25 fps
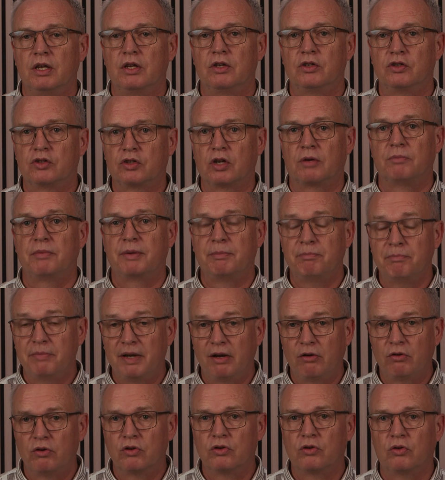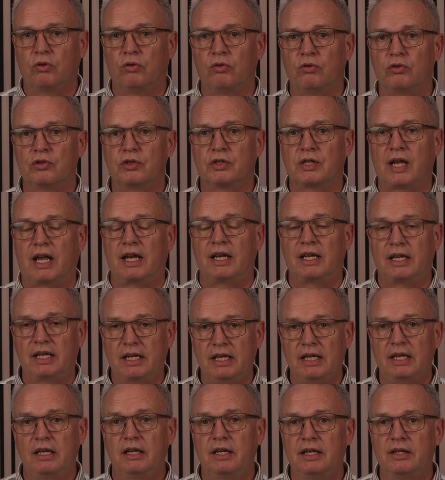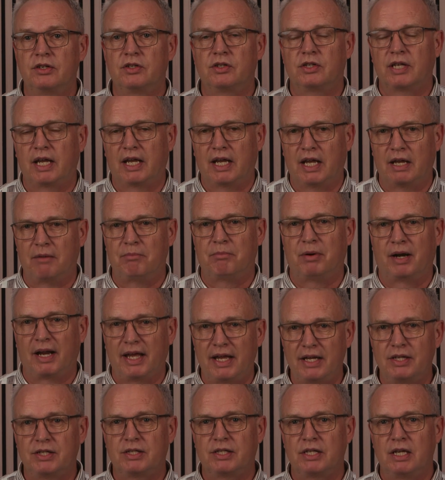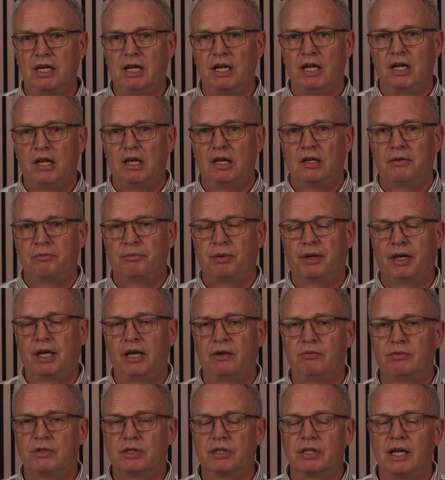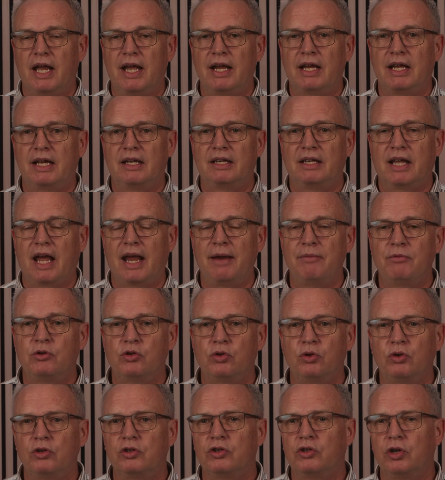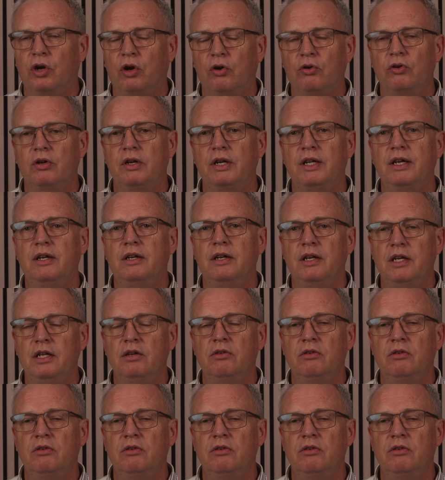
some miracles and healings taking place, but it was like it came to a totally new